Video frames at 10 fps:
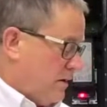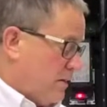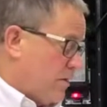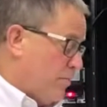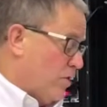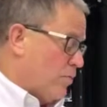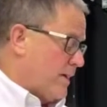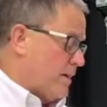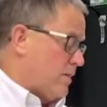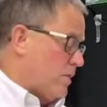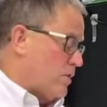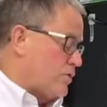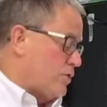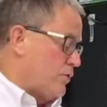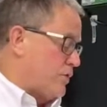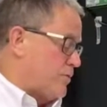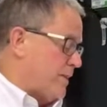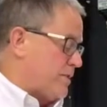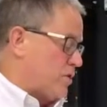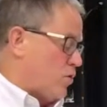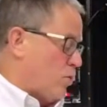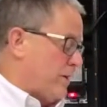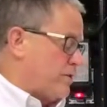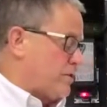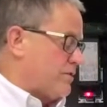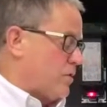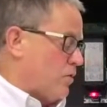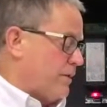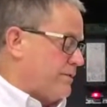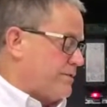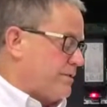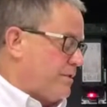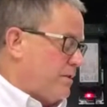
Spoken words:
The bill breaker can also dispense coins or tokens.